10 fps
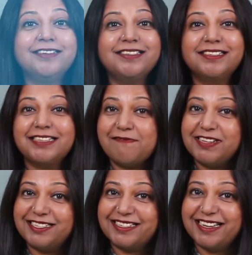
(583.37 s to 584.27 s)
is
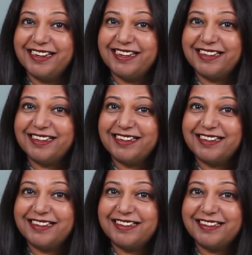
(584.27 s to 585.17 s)
seventh skill.
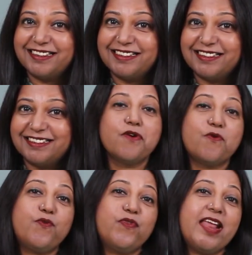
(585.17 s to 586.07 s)

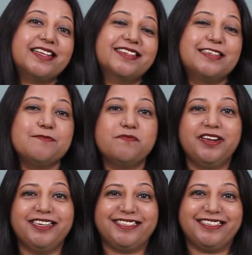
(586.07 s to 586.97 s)

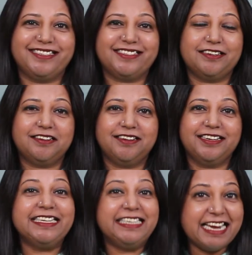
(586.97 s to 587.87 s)
Flexibility.
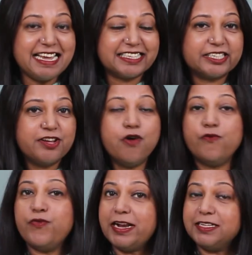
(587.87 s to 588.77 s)
Yes,
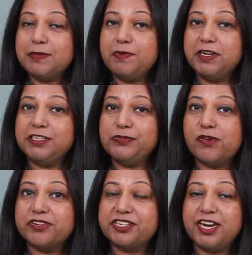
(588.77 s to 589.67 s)
flexibility
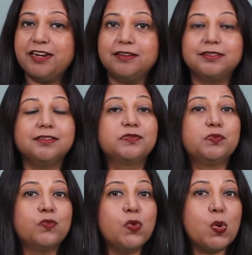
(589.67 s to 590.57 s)
for trainers is
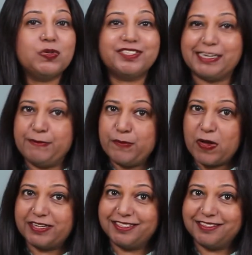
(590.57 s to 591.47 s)
most
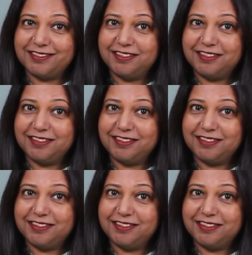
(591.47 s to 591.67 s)
important